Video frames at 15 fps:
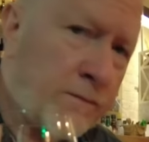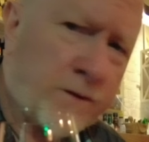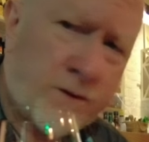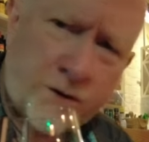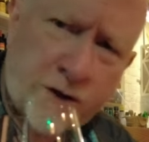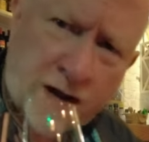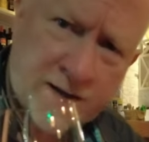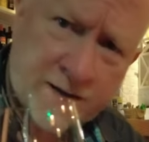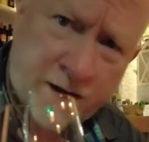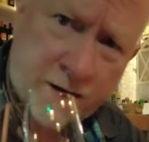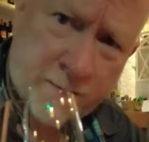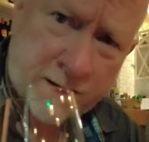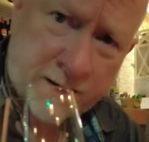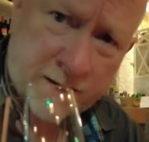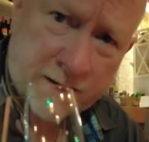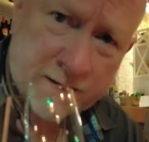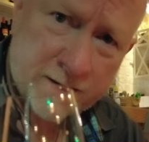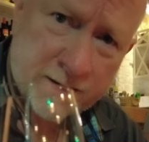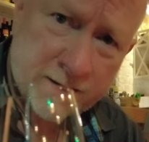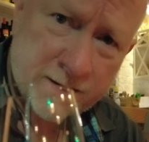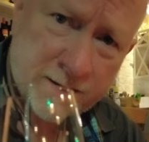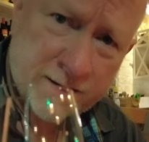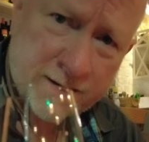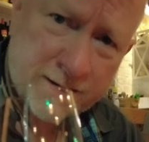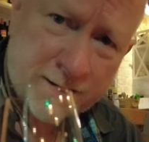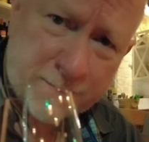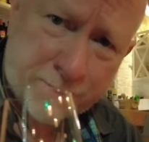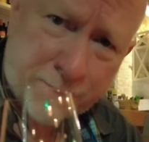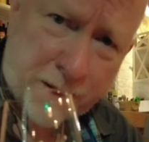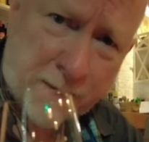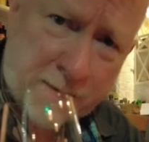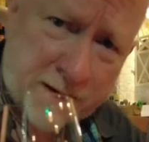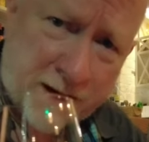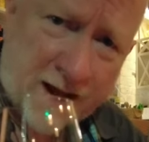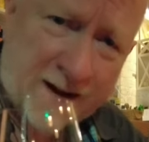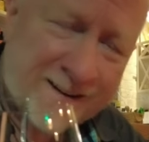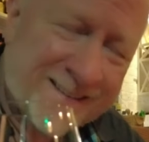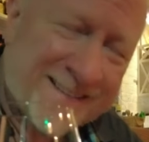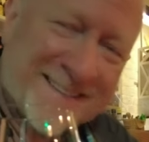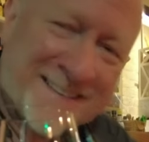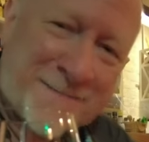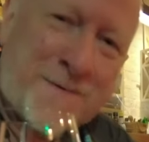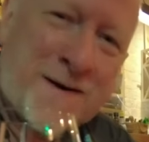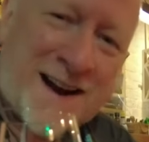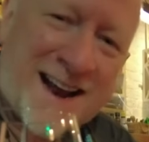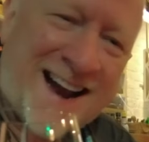Do you guys care about this? Probably not. But